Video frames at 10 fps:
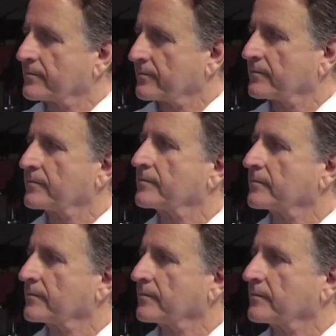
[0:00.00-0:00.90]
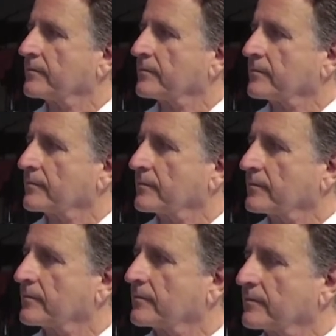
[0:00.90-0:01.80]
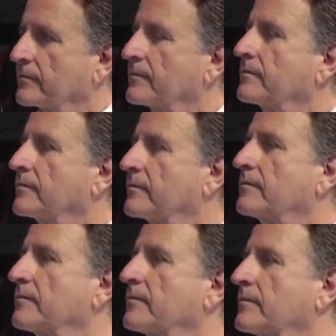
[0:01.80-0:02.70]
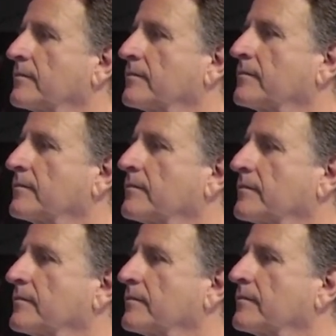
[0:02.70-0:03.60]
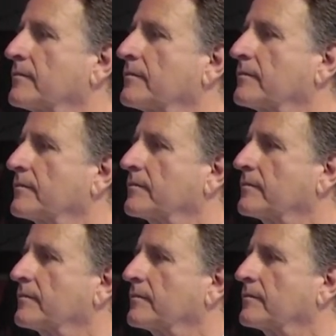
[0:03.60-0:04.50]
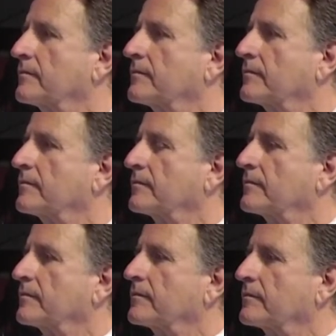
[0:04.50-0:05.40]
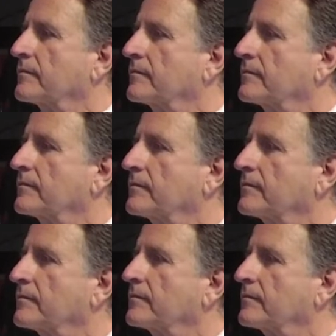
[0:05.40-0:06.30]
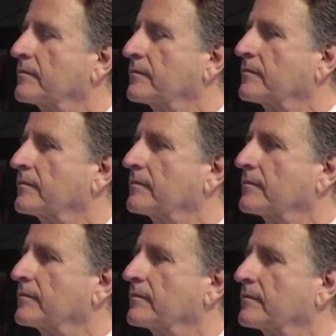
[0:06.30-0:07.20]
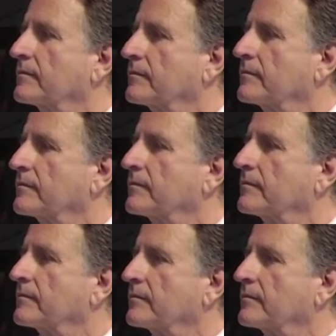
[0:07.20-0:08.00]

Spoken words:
This person isn't speaking.